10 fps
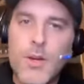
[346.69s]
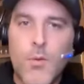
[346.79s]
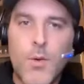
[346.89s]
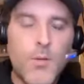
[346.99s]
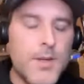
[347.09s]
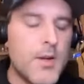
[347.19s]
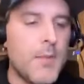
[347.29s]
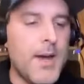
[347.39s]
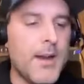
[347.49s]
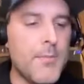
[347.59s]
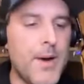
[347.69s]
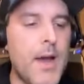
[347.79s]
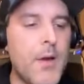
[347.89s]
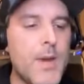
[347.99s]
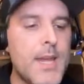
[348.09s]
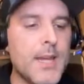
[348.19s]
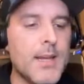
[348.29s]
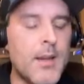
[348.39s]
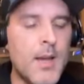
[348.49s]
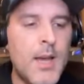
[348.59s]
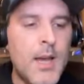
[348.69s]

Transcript: You know, when, when you come out of the bye week, and